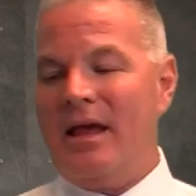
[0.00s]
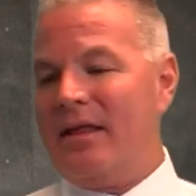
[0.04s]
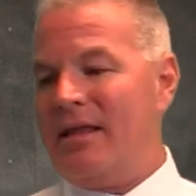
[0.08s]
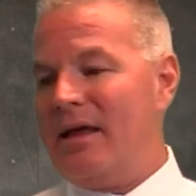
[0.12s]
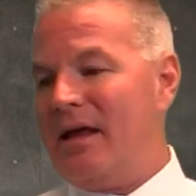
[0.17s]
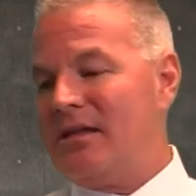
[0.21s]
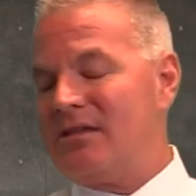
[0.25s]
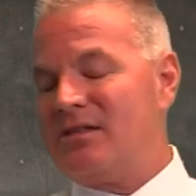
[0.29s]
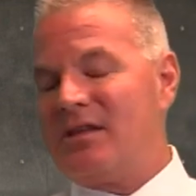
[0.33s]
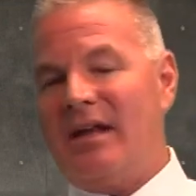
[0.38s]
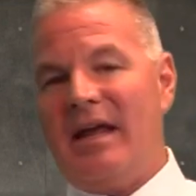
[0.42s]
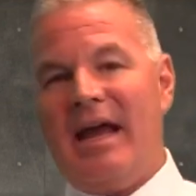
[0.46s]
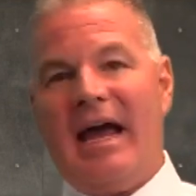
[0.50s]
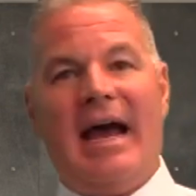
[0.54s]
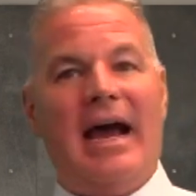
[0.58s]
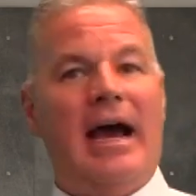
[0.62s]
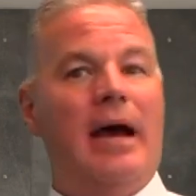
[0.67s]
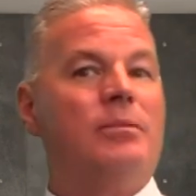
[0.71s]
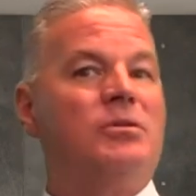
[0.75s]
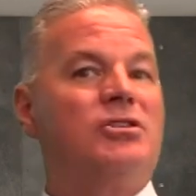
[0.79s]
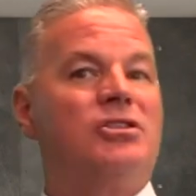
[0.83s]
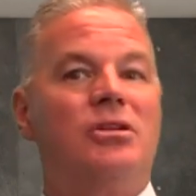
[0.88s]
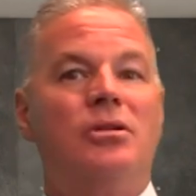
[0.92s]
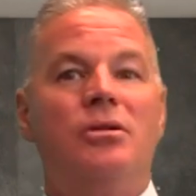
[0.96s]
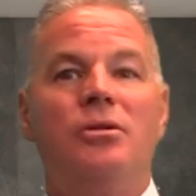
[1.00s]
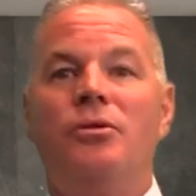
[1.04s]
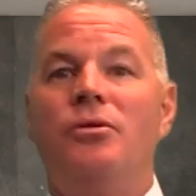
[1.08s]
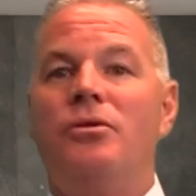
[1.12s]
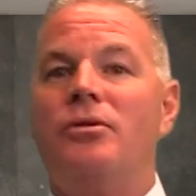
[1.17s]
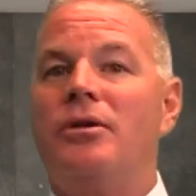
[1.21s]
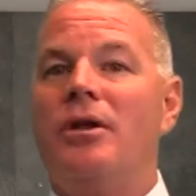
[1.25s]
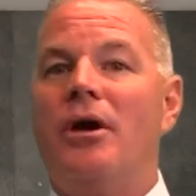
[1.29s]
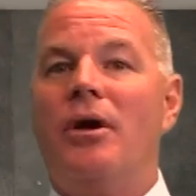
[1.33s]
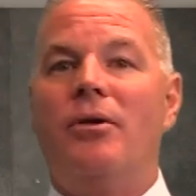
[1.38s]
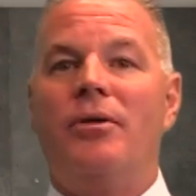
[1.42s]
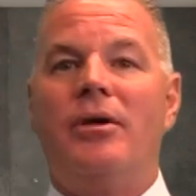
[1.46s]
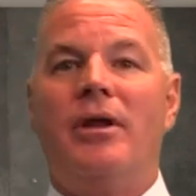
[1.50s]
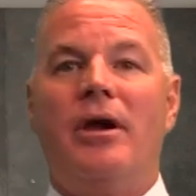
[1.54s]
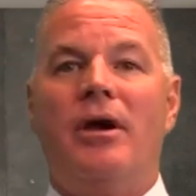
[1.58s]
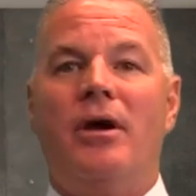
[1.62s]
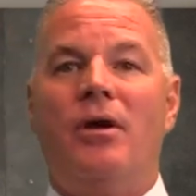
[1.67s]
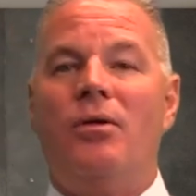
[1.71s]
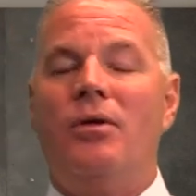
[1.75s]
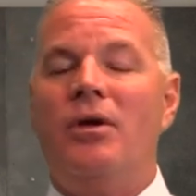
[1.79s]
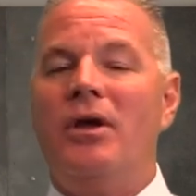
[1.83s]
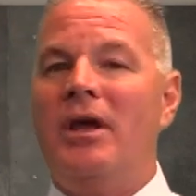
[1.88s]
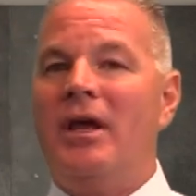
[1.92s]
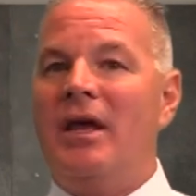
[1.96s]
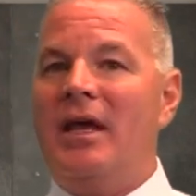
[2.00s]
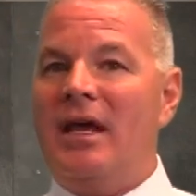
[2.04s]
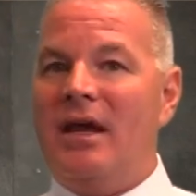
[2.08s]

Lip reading: That is an absolute no-no.